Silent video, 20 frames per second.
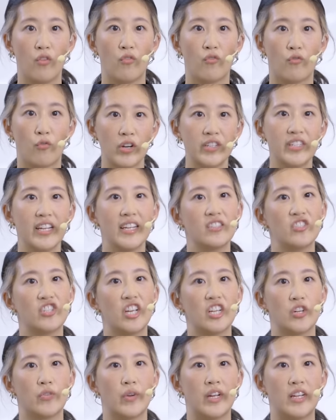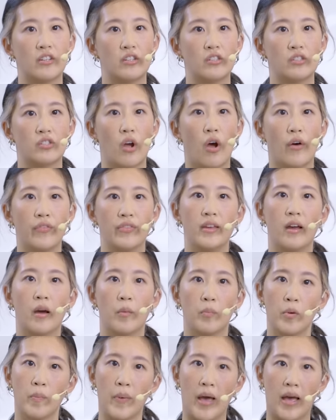Vortex generators on the
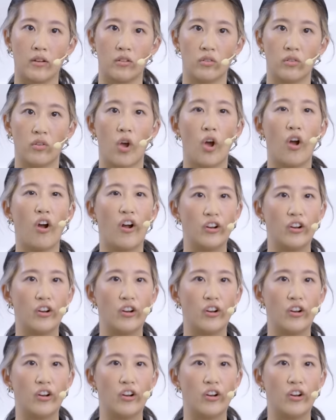upper panel